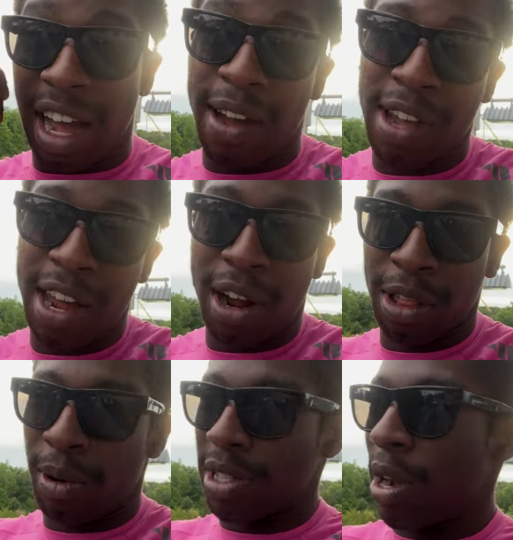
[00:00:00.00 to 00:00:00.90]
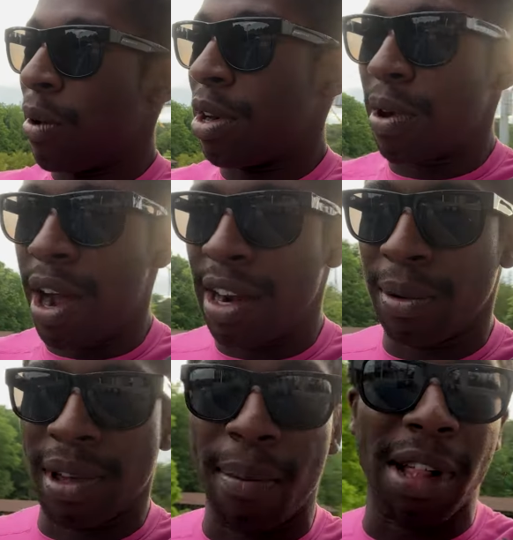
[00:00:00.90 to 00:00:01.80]
I've gotten all the ones I wanted to
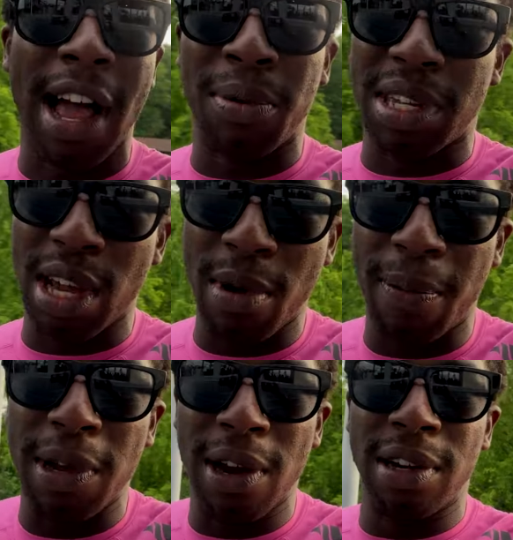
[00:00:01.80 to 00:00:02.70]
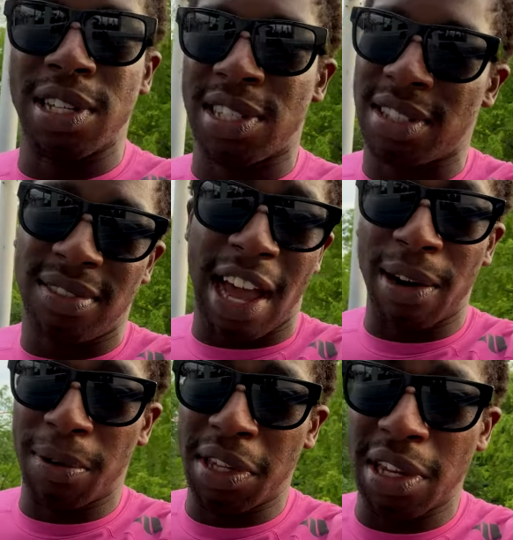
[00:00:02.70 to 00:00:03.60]
ride. Was, I'm glad we came up here and just
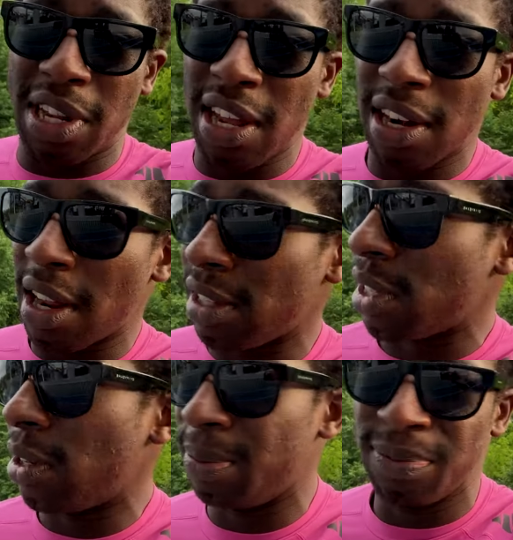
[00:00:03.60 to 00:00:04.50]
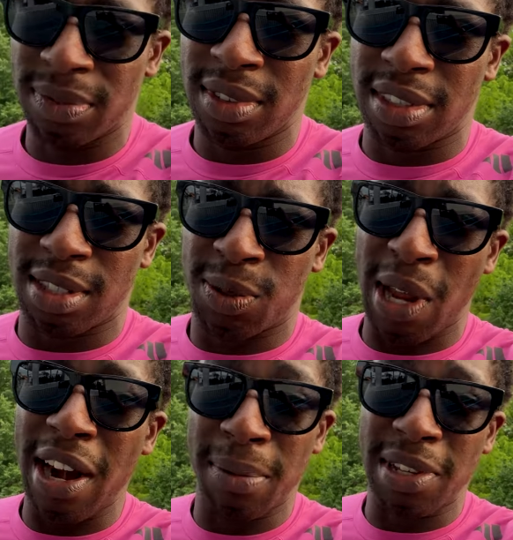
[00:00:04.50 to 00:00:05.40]
had a really good day today. So
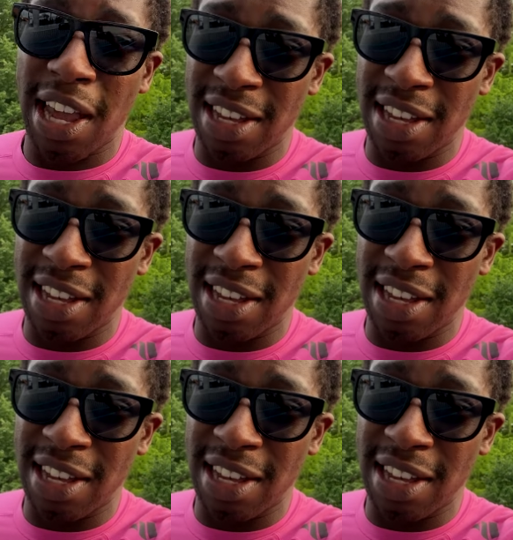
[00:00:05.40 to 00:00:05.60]
shout out to